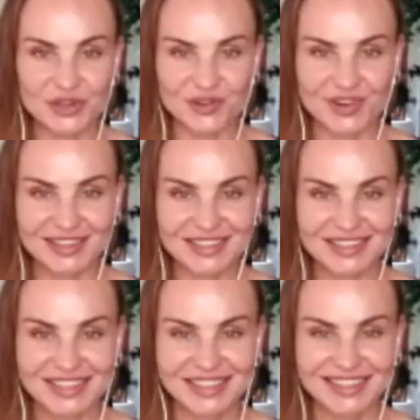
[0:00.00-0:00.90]
right?
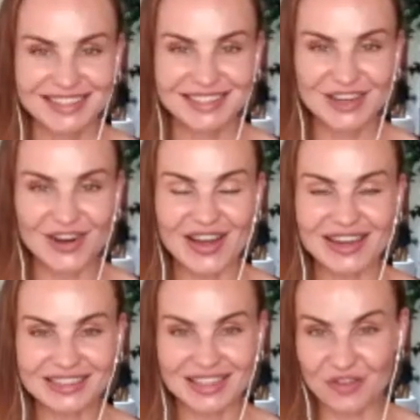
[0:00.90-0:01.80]
So, and
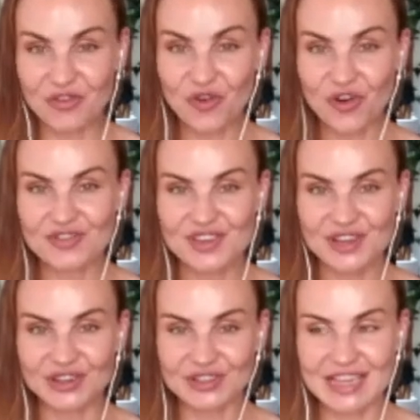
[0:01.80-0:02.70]
it's like 4
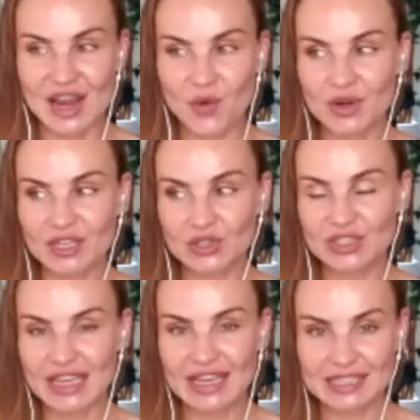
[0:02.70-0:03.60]
videos, and I wanted to
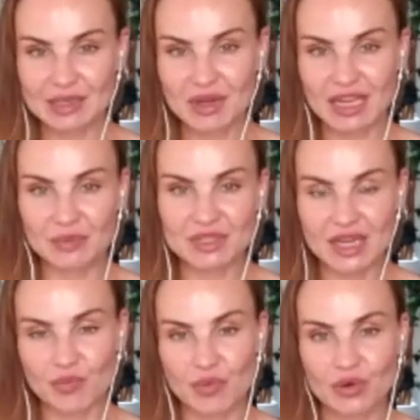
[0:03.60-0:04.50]
take some clips
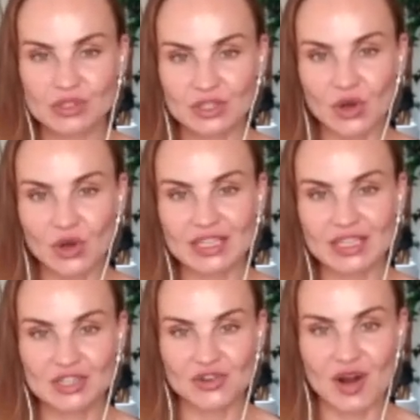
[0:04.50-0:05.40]
and post it on
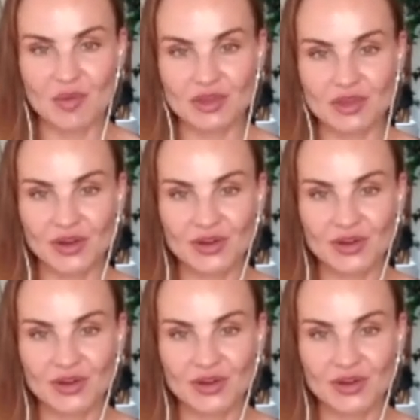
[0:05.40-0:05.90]
Instagram, you know,